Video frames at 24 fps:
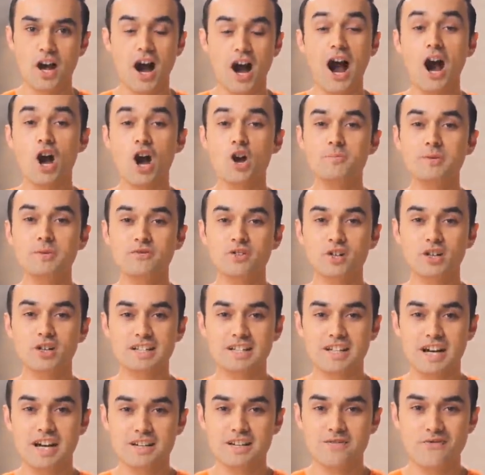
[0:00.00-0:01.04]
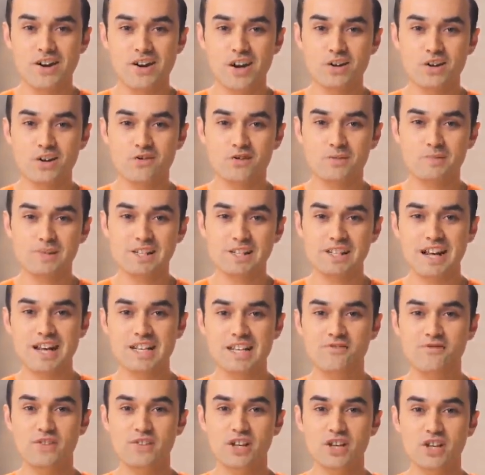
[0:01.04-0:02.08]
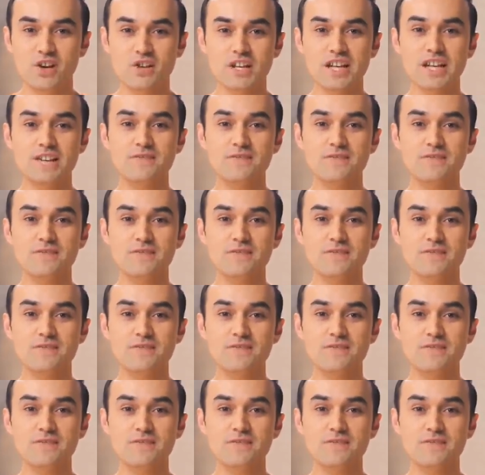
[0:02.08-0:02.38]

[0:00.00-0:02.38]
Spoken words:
I hope you've got a ton of value from today's video.